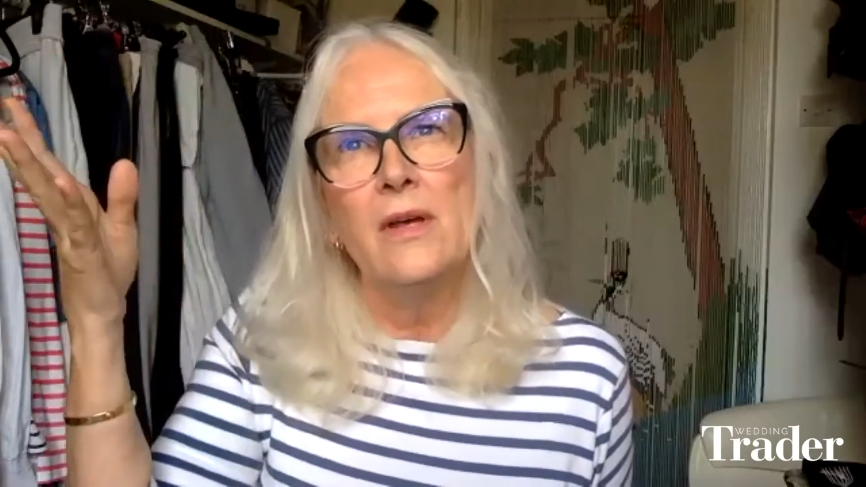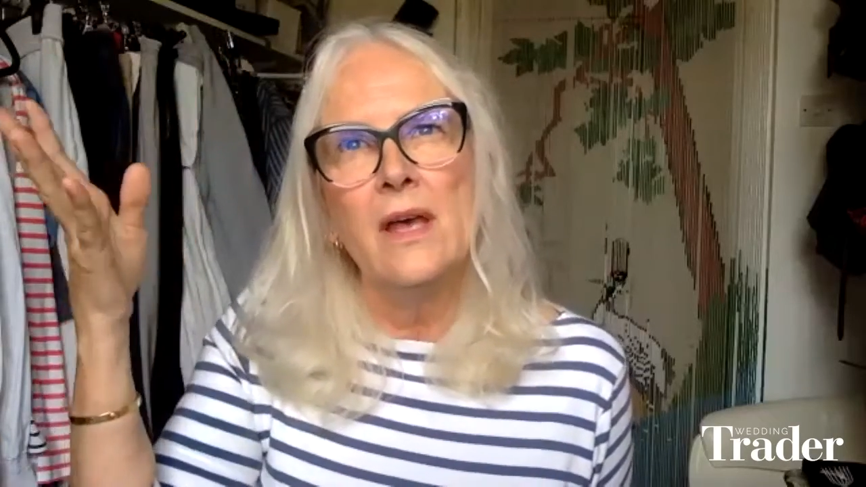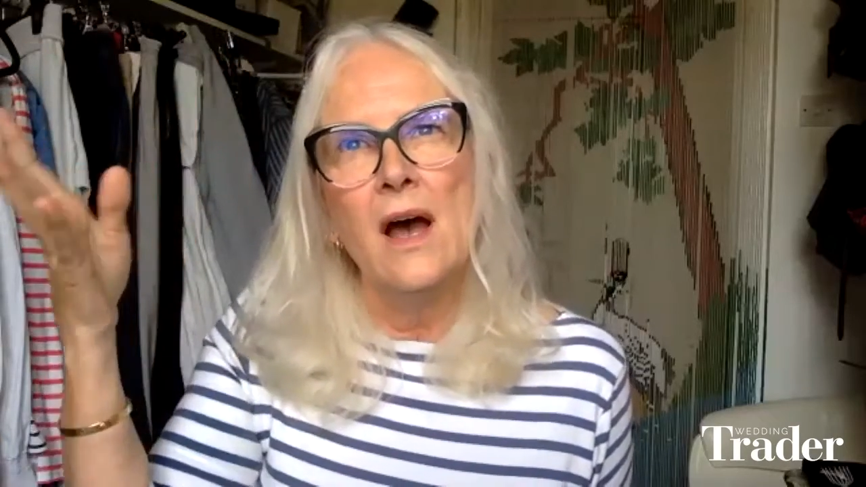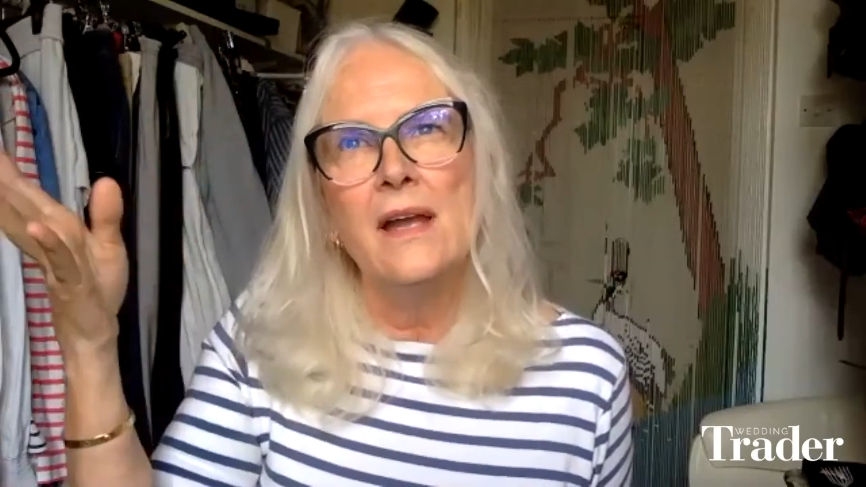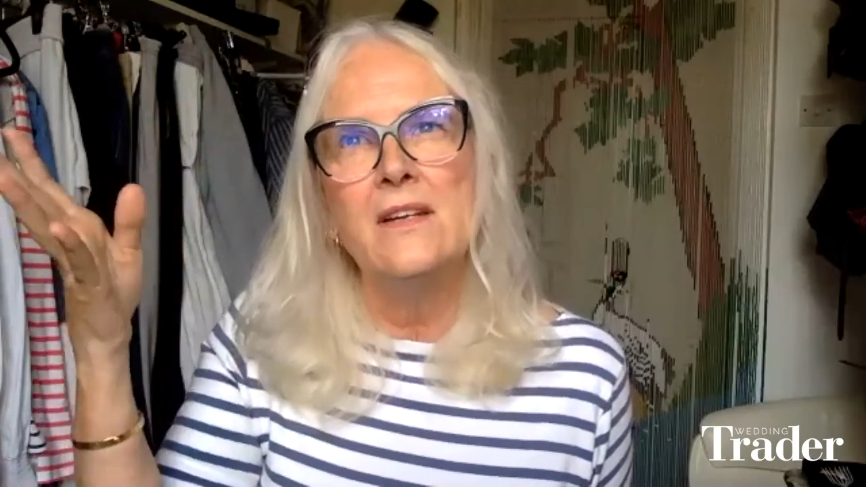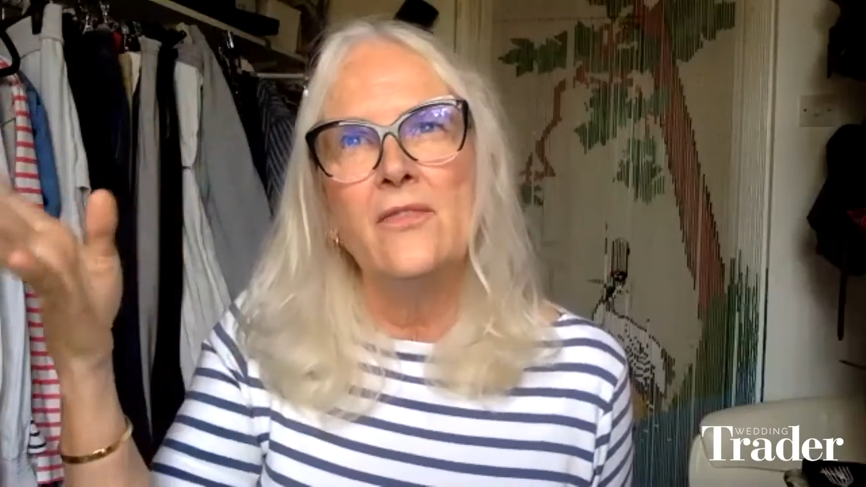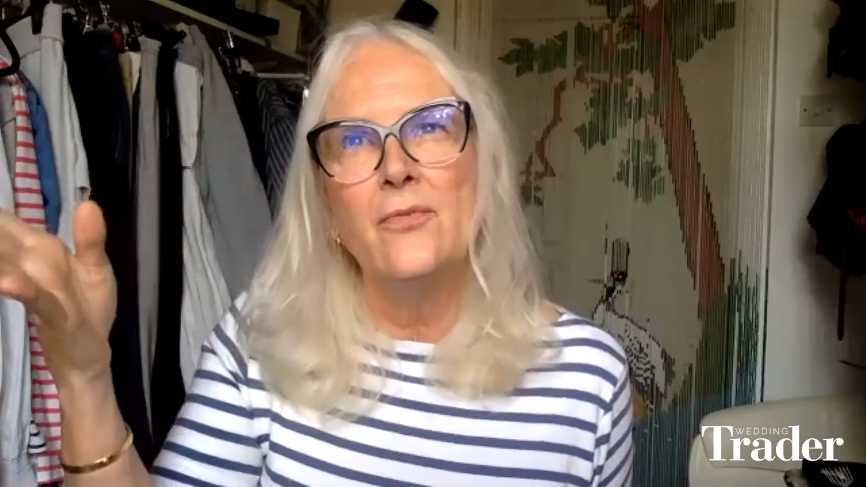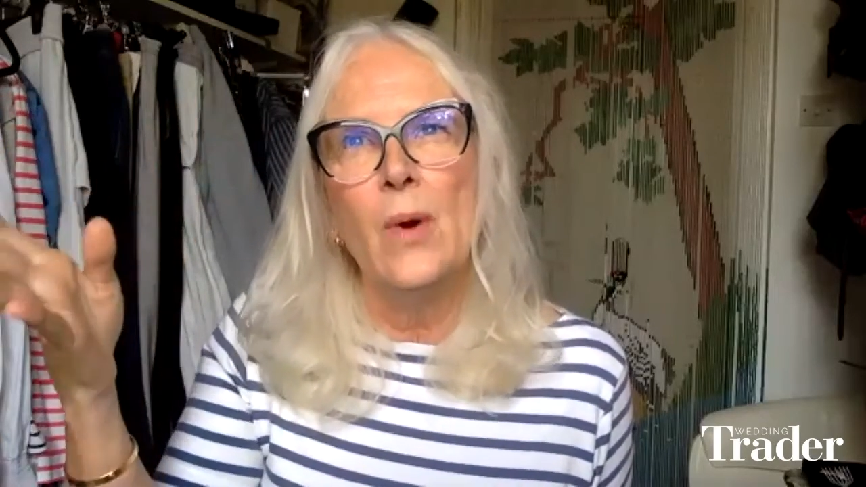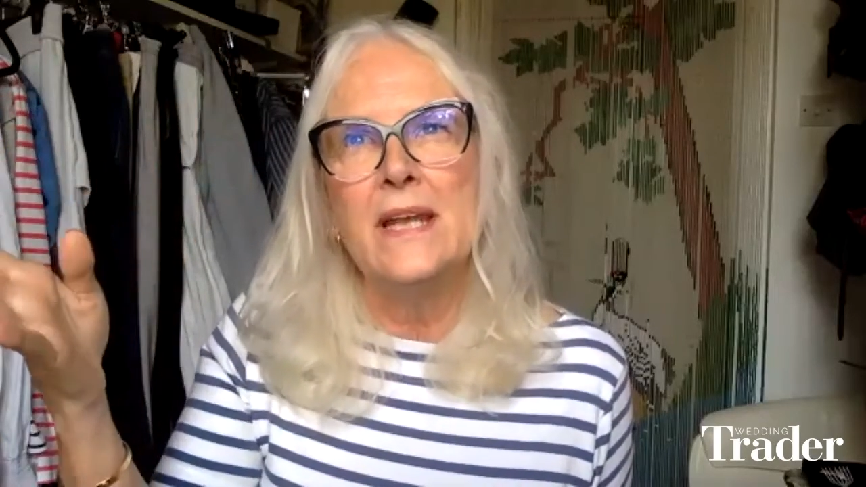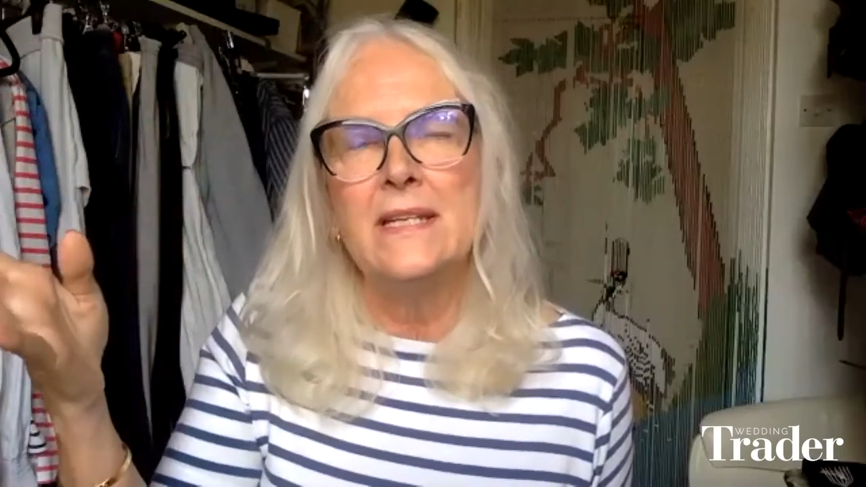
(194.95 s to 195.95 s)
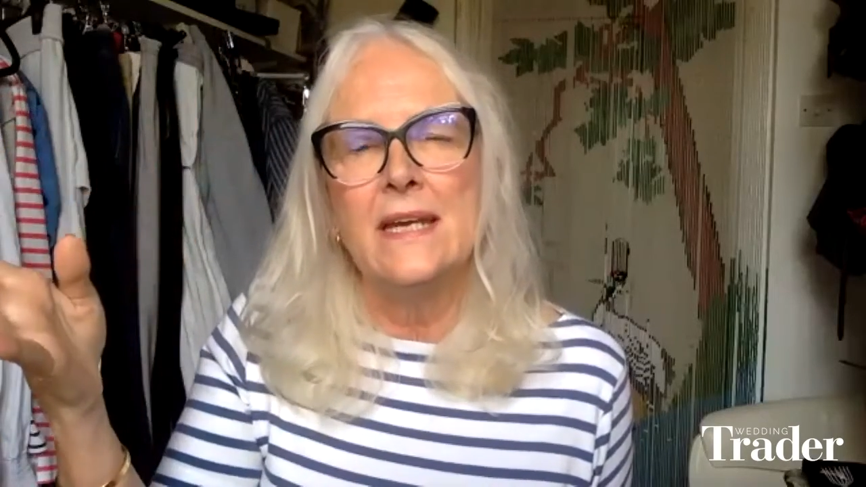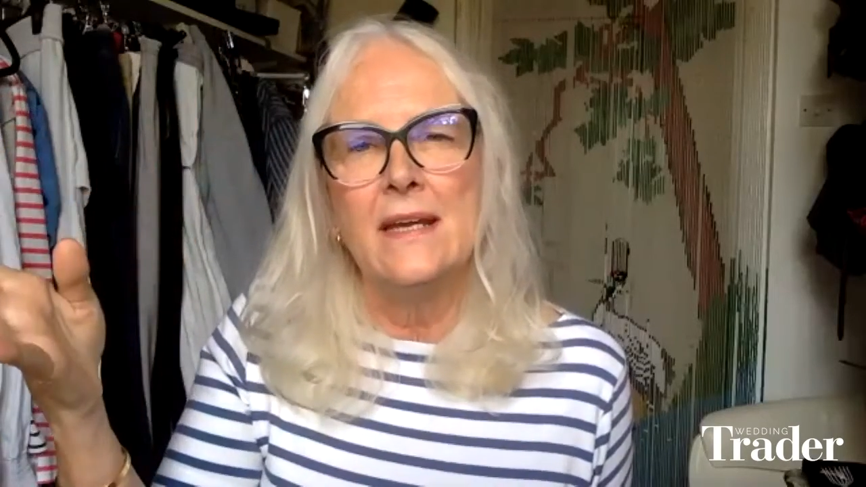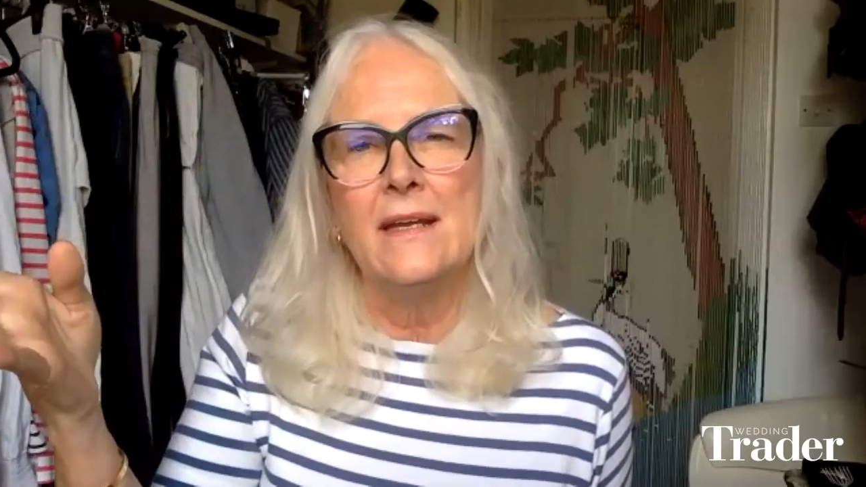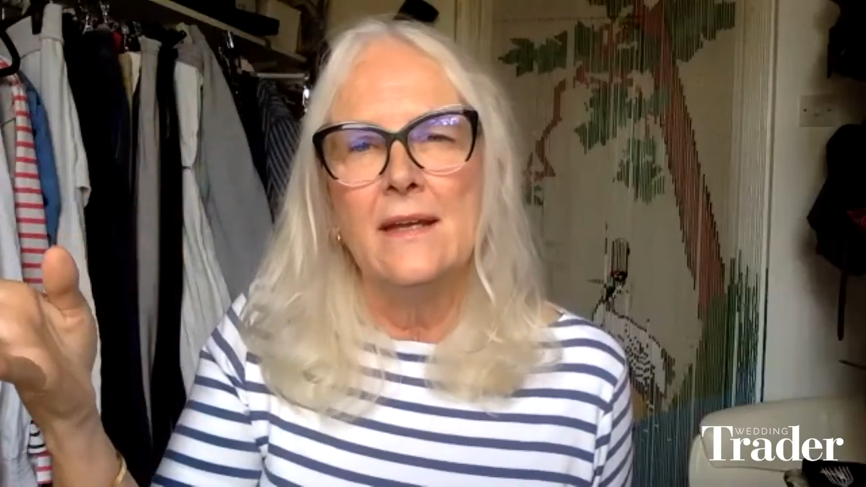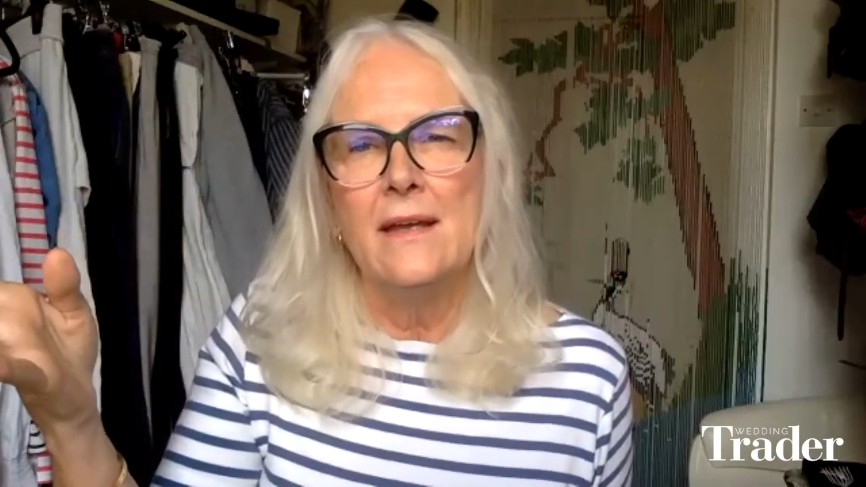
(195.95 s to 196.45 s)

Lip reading: kind of wedding